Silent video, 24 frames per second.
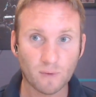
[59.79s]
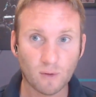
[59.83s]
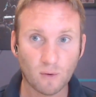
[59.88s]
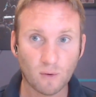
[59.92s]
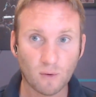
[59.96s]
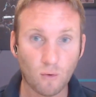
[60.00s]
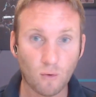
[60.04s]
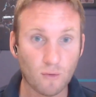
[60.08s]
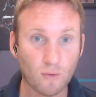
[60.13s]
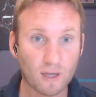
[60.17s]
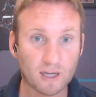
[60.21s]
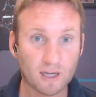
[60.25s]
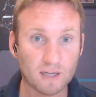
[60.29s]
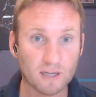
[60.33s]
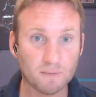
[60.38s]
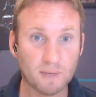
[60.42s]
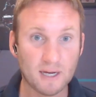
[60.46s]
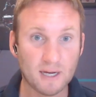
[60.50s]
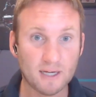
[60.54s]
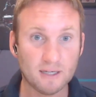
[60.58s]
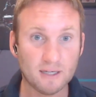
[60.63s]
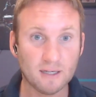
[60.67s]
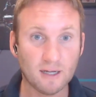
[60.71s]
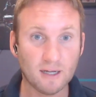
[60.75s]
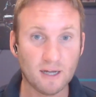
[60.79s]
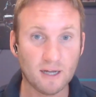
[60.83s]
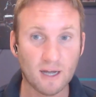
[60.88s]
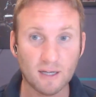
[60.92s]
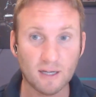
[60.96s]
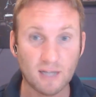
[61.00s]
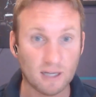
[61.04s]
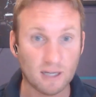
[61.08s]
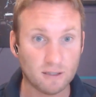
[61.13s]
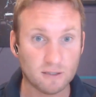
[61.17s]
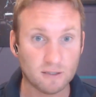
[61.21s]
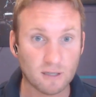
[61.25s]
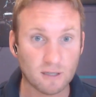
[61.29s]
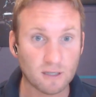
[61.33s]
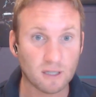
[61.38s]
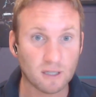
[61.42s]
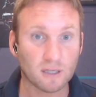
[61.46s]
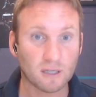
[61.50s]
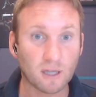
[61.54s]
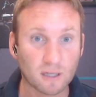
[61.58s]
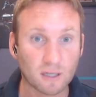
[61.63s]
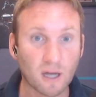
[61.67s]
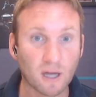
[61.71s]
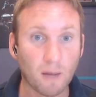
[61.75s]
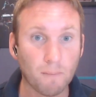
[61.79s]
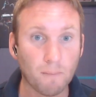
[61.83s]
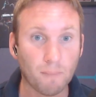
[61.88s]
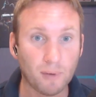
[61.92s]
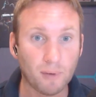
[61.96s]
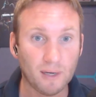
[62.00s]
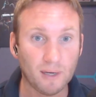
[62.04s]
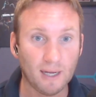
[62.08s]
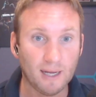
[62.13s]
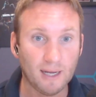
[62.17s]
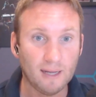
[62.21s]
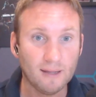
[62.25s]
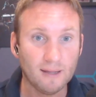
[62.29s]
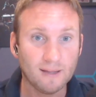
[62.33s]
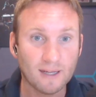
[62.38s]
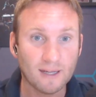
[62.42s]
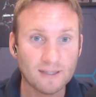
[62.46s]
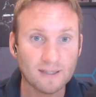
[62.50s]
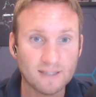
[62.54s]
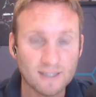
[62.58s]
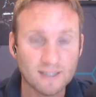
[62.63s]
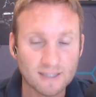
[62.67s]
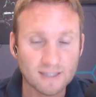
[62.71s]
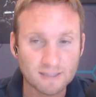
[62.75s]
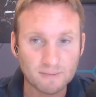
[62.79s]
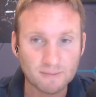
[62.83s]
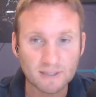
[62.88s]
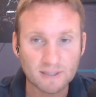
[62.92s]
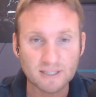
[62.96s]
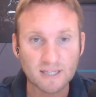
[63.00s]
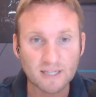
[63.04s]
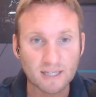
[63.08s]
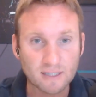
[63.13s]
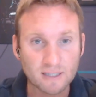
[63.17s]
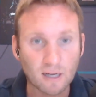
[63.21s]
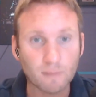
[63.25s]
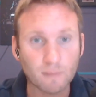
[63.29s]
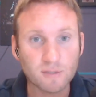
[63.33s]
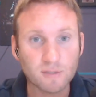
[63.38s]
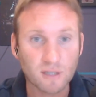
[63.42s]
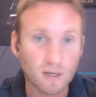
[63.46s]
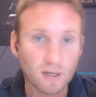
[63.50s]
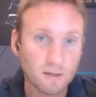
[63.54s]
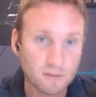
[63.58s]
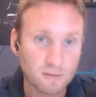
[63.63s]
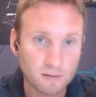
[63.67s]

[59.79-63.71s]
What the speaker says: or they could be just a company that has been set up to